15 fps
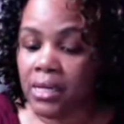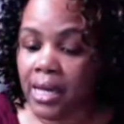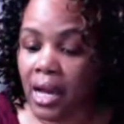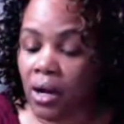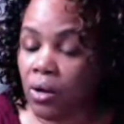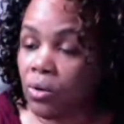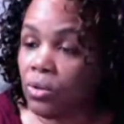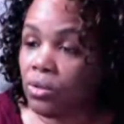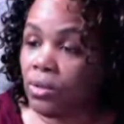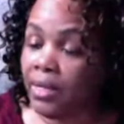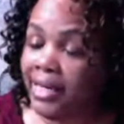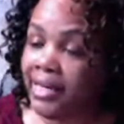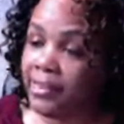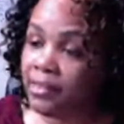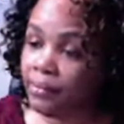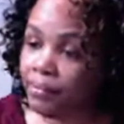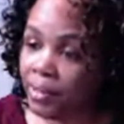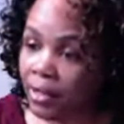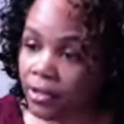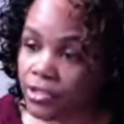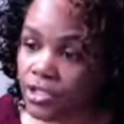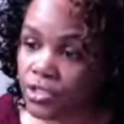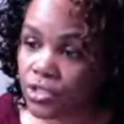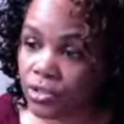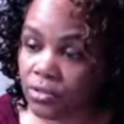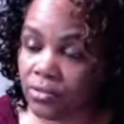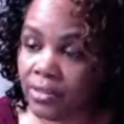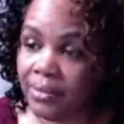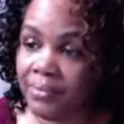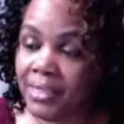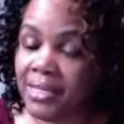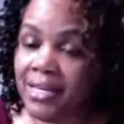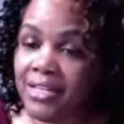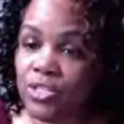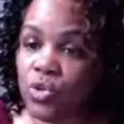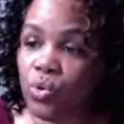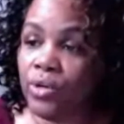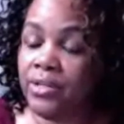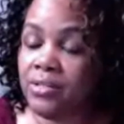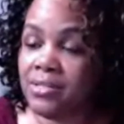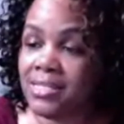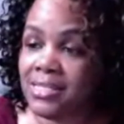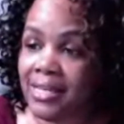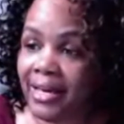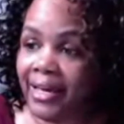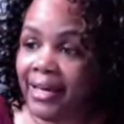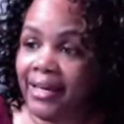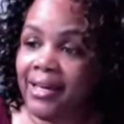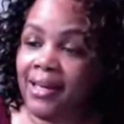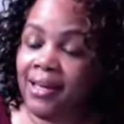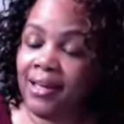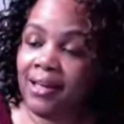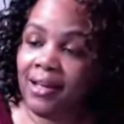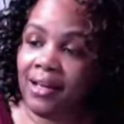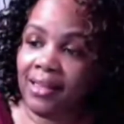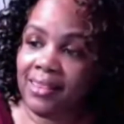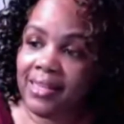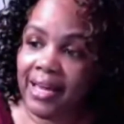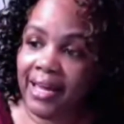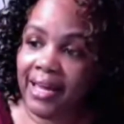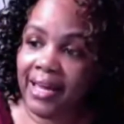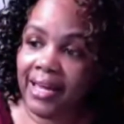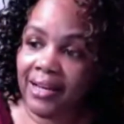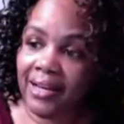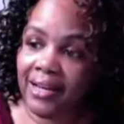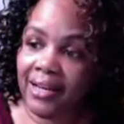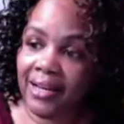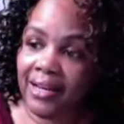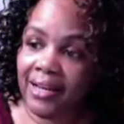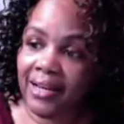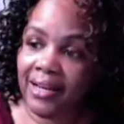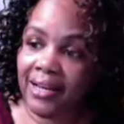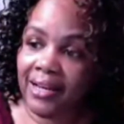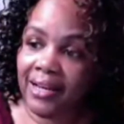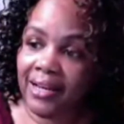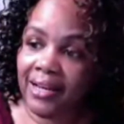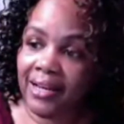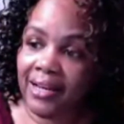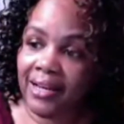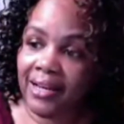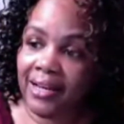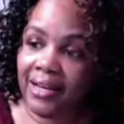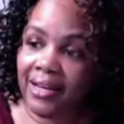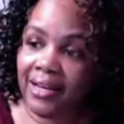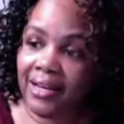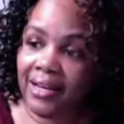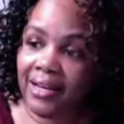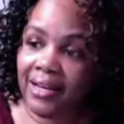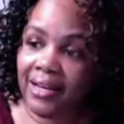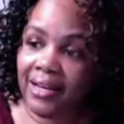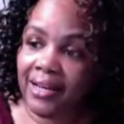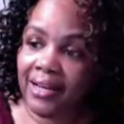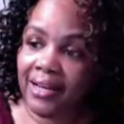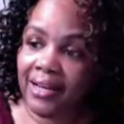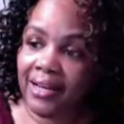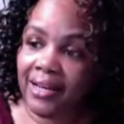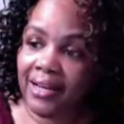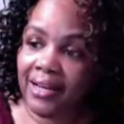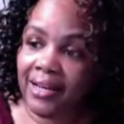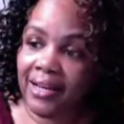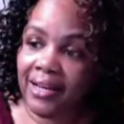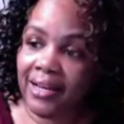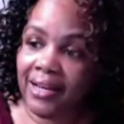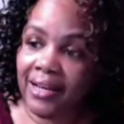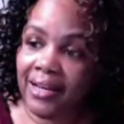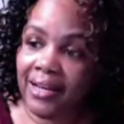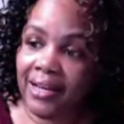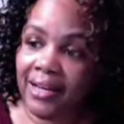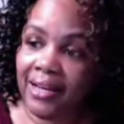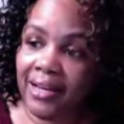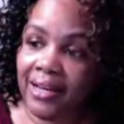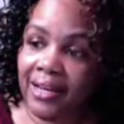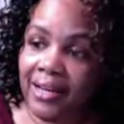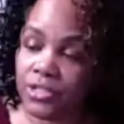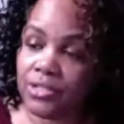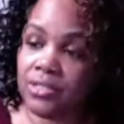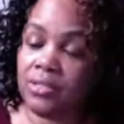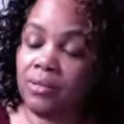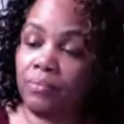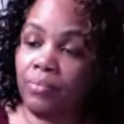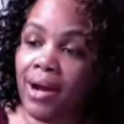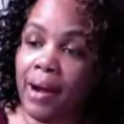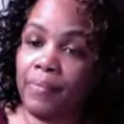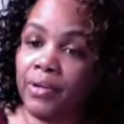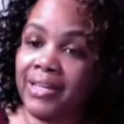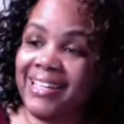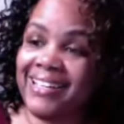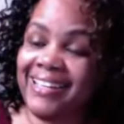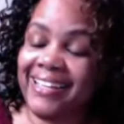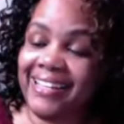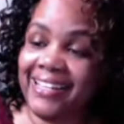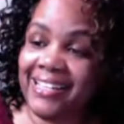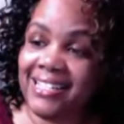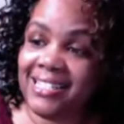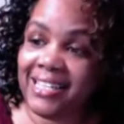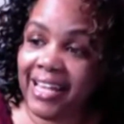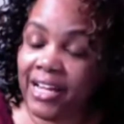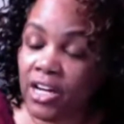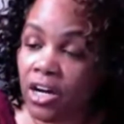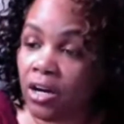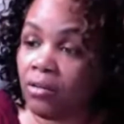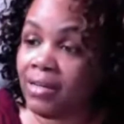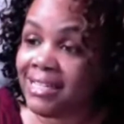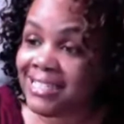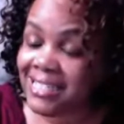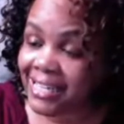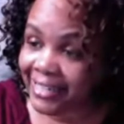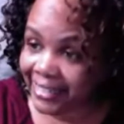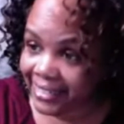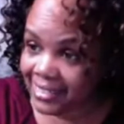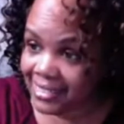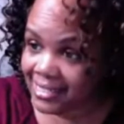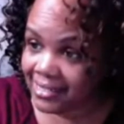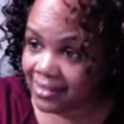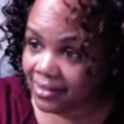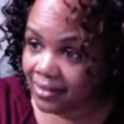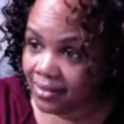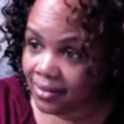Now, in the purchase agreement, it's going to say that the tenant buyer, the buyer of this purchase property, is a current tenant